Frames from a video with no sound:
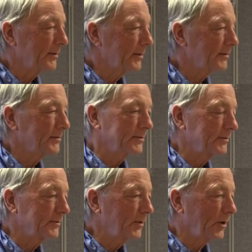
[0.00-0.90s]
a,
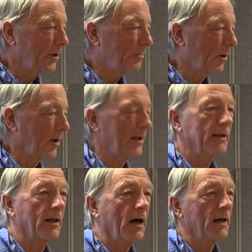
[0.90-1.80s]
you know, a party
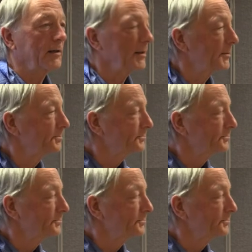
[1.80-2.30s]
in the hot tub.